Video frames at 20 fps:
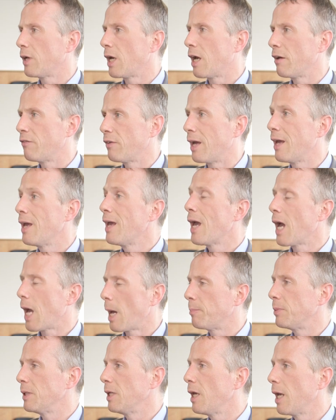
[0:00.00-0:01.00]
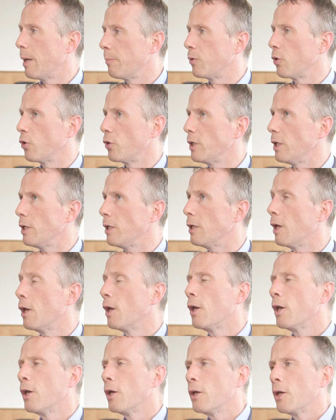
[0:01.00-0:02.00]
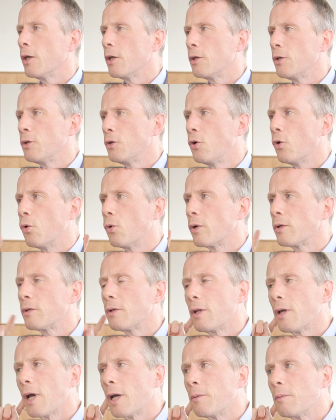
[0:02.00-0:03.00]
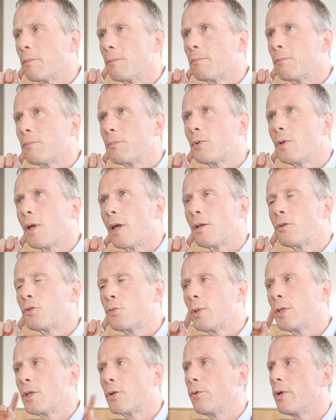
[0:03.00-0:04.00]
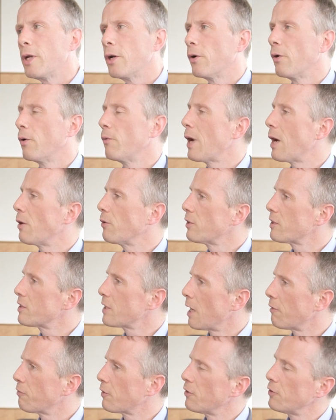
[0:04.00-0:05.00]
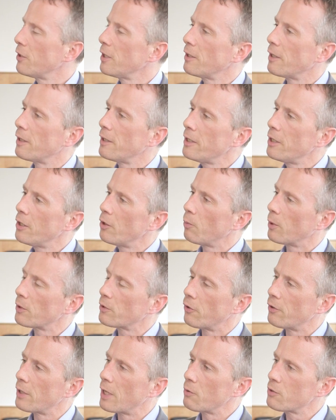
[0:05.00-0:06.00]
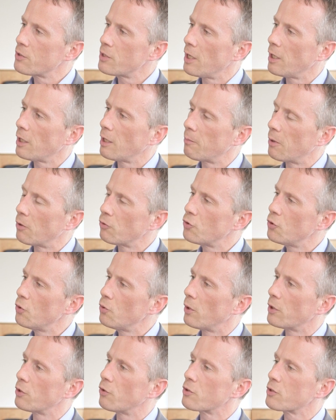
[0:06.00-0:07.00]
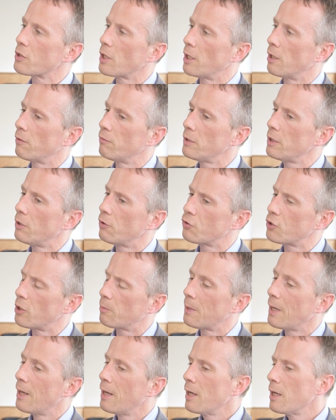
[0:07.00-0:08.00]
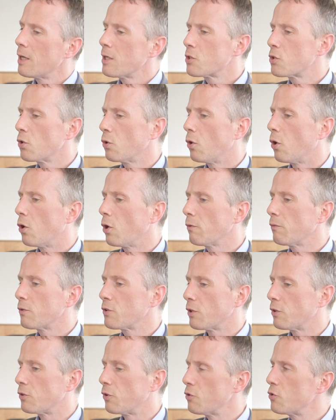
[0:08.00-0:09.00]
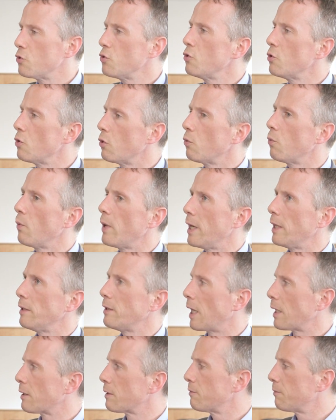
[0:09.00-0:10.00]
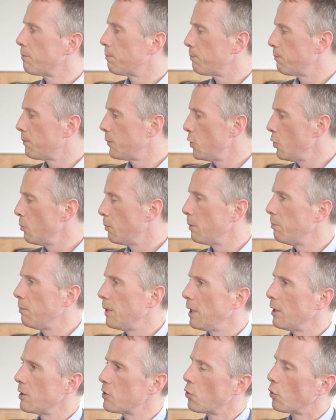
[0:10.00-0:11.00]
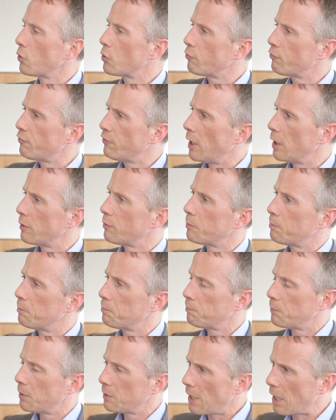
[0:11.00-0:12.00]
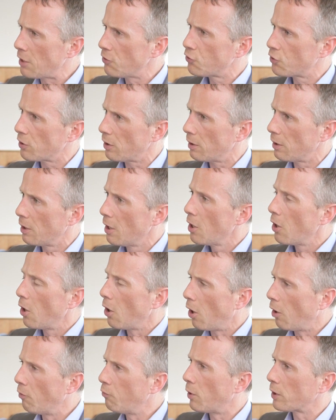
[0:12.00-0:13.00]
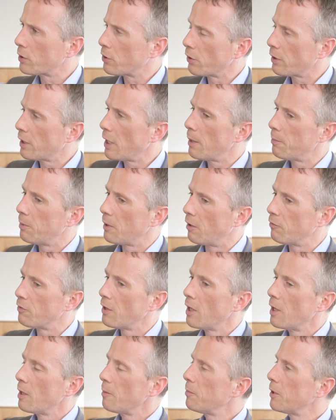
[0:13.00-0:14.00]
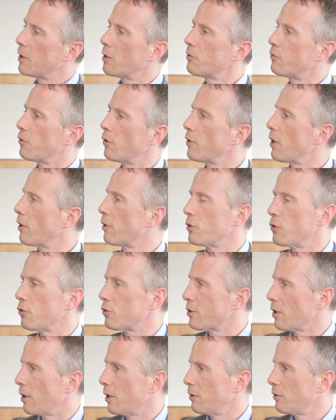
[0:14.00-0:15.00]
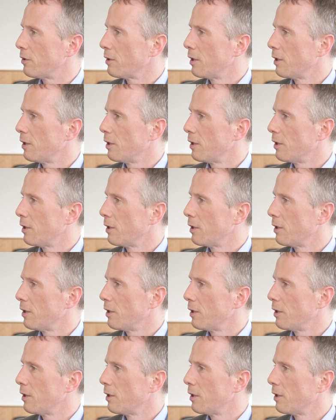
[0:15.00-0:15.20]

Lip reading: have a happy employee, go on and tweak your ear around the staff canteen and hear what they're now saying about you and your style of leadership. So there's no way that human being is going to fill a potential of what they're capable of because they're not on your side.